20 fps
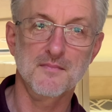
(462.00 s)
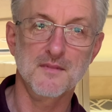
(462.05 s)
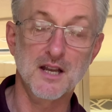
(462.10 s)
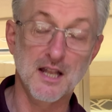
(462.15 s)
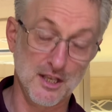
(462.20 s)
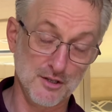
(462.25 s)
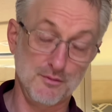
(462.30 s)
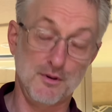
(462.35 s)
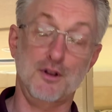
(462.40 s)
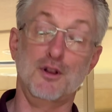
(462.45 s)
And
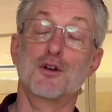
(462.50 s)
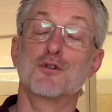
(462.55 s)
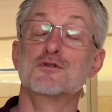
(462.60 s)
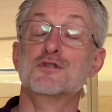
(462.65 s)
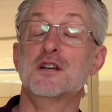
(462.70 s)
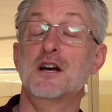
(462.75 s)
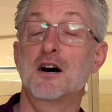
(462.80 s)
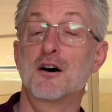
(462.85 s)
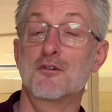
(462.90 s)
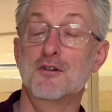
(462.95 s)
as we close
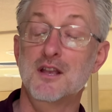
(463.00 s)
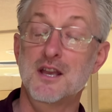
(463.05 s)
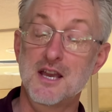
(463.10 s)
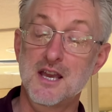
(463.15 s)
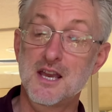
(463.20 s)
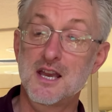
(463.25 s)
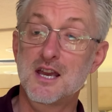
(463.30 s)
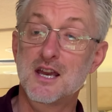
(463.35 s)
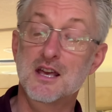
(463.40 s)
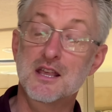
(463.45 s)
out,
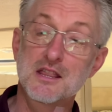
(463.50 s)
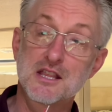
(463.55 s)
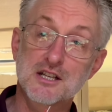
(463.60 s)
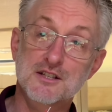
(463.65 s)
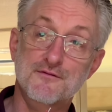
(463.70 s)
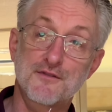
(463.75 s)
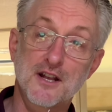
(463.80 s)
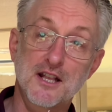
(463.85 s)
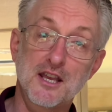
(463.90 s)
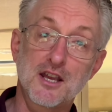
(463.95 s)
this
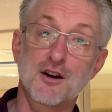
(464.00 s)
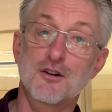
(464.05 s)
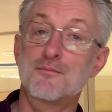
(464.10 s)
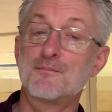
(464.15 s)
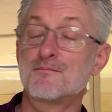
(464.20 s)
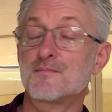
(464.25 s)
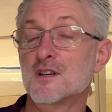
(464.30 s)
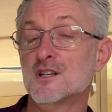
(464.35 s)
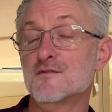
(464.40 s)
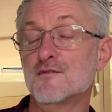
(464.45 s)
video
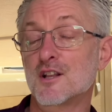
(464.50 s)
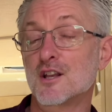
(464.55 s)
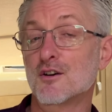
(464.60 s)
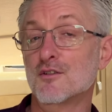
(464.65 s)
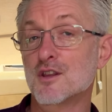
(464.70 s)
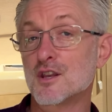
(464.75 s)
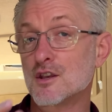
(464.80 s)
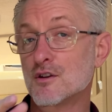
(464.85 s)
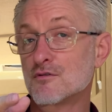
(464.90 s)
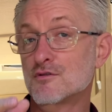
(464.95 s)
is a video
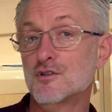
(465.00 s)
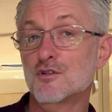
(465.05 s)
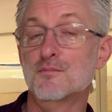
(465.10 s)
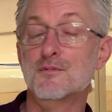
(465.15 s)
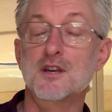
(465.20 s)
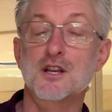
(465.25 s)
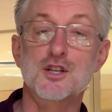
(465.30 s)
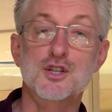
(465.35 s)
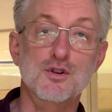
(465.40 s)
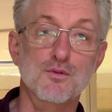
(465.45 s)
that YouTube
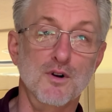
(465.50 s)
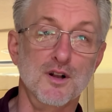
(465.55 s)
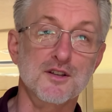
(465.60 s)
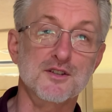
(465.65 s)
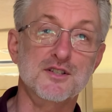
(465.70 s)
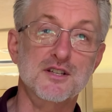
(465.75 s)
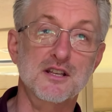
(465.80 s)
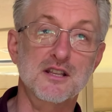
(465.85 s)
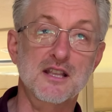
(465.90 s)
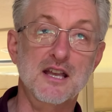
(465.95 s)
thinks you want to
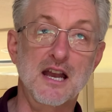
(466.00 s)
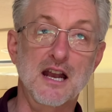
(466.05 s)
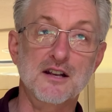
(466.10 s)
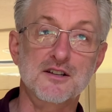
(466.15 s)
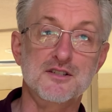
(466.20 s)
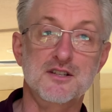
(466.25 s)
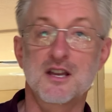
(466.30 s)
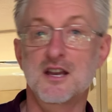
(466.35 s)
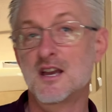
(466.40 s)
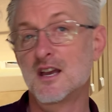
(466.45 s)
see
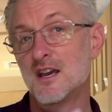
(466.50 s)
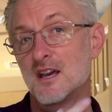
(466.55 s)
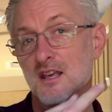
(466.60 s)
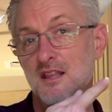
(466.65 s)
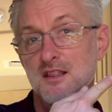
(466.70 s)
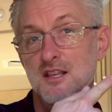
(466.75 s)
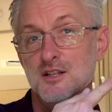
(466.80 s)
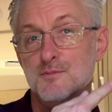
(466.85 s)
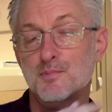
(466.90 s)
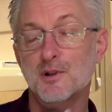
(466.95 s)
next.
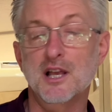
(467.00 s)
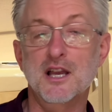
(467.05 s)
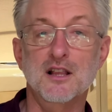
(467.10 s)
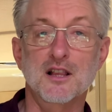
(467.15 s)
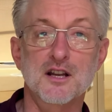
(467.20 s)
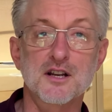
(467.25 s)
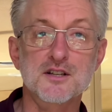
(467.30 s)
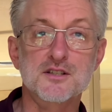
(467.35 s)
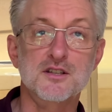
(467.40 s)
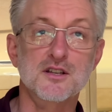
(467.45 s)
This
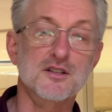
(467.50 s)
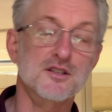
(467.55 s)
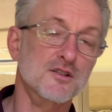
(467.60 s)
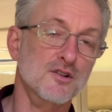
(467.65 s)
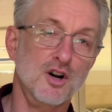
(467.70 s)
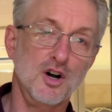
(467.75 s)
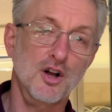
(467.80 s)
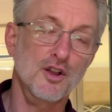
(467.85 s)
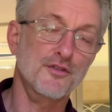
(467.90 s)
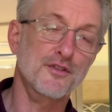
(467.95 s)
playlist is
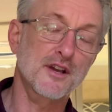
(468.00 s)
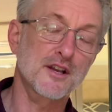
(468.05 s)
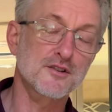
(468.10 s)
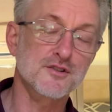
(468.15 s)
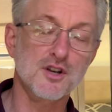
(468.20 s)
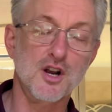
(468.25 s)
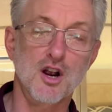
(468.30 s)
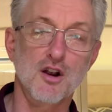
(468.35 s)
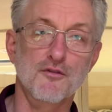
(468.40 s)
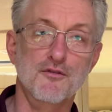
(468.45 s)
all things
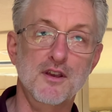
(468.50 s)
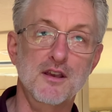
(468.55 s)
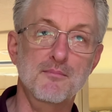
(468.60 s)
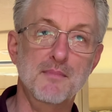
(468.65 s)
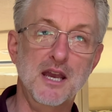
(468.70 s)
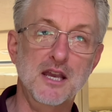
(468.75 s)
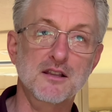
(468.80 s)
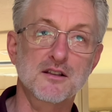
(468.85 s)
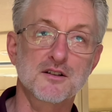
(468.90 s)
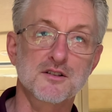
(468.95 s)
RV
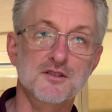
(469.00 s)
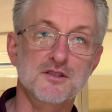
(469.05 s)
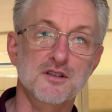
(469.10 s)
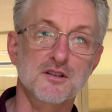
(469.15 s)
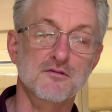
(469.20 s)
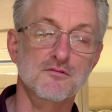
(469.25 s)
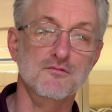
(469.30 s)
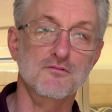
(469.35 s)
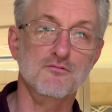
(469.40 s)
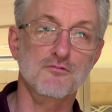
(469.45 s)
maintenance
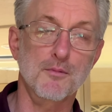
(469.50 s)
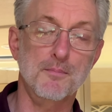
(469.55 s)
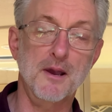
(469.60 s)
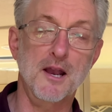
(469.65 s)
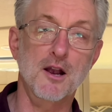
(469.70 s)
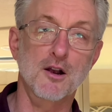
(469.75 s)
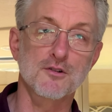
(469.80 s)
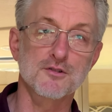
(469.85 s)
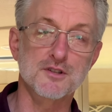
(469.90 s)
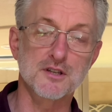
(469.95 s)
and
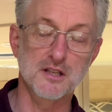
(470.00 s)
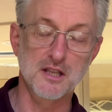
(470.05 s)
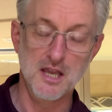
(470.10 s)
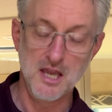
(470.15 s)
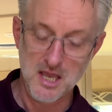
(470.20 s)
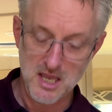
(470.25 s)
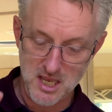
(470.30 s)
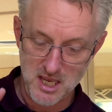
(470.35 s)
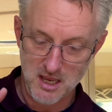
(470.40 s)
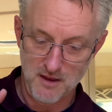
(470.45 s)
repairs. And
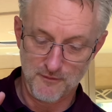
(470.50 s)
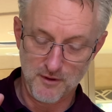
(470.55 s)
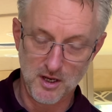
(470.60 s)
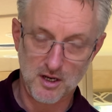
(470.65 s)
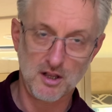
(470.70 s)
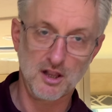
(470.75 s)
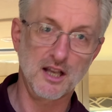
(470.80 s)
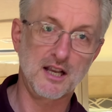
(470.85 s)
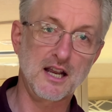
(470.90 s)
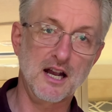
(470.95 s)
if you
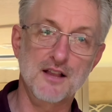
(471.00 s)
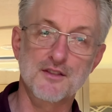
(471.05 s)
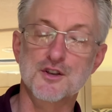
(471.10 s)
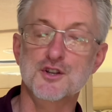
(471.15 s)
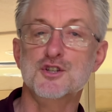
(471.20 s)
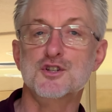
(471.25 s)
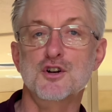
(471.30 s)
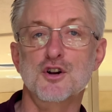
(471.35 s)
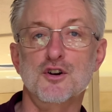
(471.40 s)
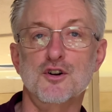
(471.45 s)
click on the
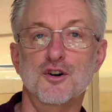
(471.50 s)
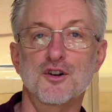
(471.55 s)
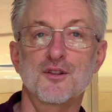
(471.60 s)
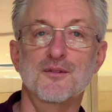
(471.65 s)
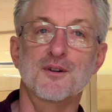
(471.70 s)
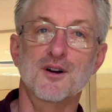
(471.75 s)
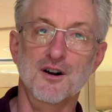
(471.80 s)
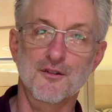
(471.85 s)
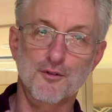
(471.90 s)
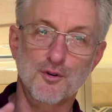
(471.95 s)
circle,
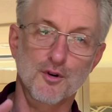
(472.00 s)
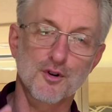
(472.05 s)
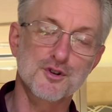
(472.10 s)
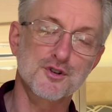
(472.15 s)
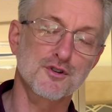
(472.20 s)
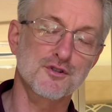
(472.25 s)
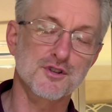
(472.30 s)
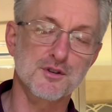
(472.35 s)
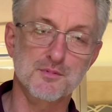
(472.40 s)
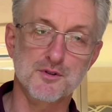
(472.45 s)
of course,
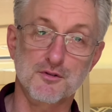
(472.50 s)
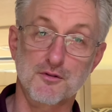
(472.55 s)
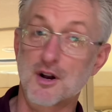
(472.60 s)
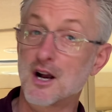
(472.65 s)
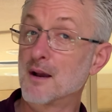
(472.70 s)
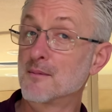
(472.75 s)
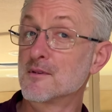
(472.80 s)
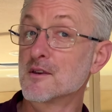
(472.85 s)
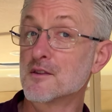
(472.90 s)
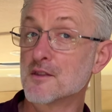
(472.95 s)
you're
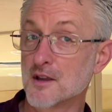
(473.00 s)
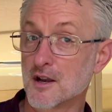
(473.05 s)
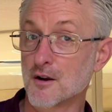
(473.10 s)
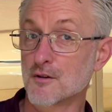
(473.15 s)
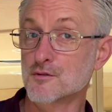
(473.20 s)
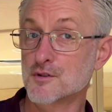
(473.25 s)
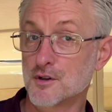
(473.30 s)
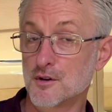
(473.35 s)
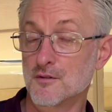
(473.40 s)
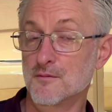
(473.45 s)
subscribed there
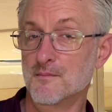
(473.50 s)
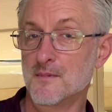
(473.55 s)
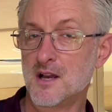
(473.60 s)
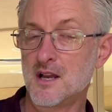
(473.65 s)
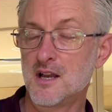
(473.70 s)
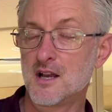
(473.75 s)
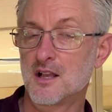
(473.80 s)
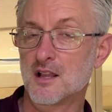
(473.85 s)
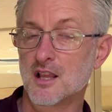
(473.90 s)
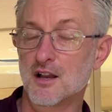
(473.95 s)
too.
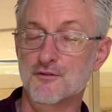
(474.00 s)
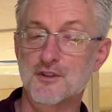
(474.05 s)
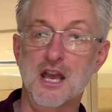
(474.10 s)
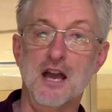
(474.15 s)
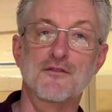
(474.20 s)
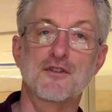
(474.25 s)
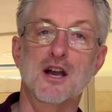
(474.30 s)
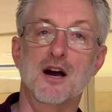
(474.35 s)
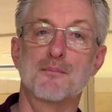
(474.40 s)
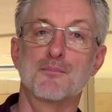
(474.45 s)
Love to have
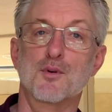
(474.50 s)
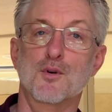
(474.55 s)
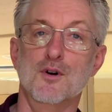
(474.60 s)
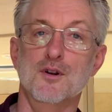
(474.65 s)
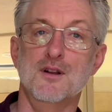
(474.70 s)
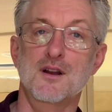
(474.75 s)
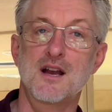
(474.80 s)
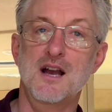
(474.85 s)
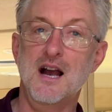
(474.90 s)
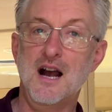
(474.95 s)
you on board.
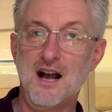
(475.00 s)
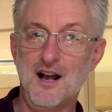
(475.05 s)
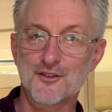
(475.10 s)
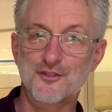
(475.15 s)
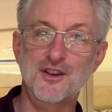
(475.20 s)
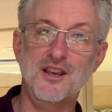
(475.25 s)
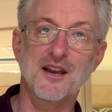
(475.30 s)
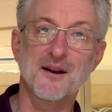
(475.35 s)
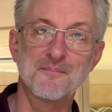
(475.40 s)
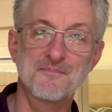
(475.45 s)
I'll
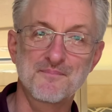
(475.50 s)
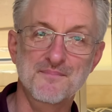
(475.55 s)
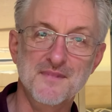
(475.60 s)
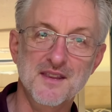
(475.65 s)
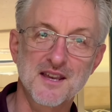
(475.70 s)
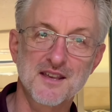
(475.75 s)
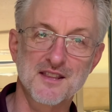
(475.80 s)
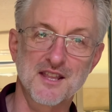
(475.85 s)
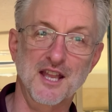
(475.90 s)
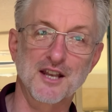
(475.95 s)
see you
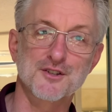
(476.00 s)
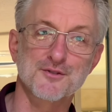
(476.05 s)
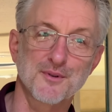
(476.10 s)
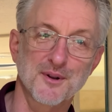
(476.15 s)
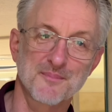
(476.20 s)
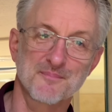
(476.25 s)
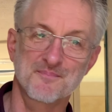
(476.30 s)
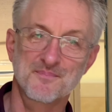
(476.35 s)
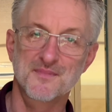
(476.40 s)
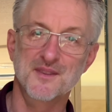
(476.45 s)
in the next one.
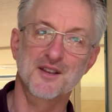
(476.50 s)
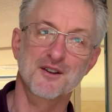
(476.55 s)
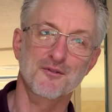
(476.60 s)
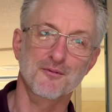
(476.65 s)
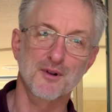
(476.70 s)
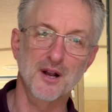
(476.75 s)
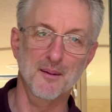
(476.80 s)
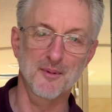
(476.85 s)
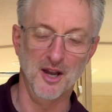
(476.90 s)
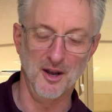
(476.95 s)

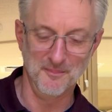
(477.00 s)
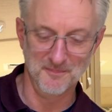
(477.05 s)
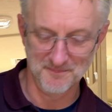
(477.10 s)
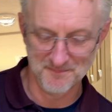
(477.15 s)
Rob out.